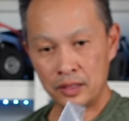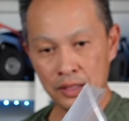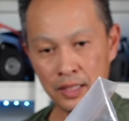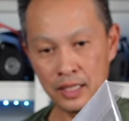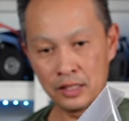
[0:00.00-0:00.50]

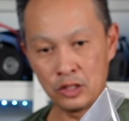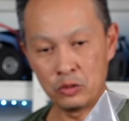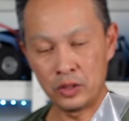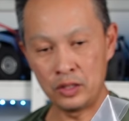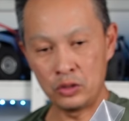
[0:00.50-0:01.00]
in case you
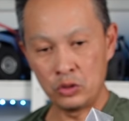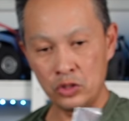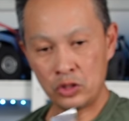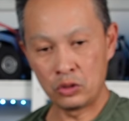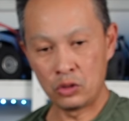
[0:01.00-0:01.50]
wanna
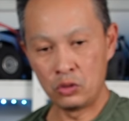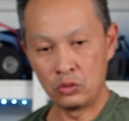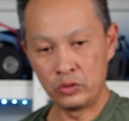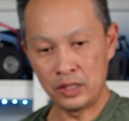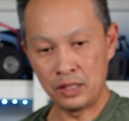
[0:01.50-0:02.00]
use your
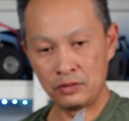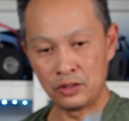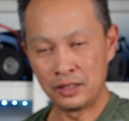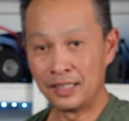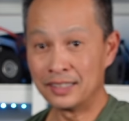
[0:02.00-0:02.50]
own
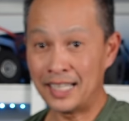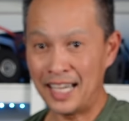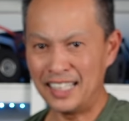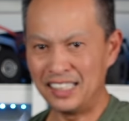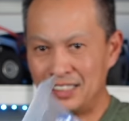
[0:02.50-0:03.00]
receiver.
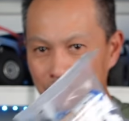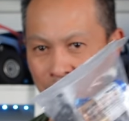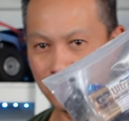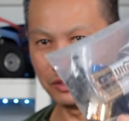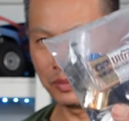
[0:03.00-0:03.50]
Tiny little
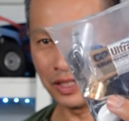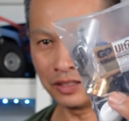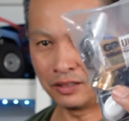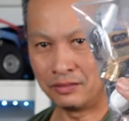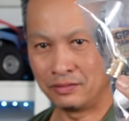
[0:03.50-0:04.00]
receiver box though.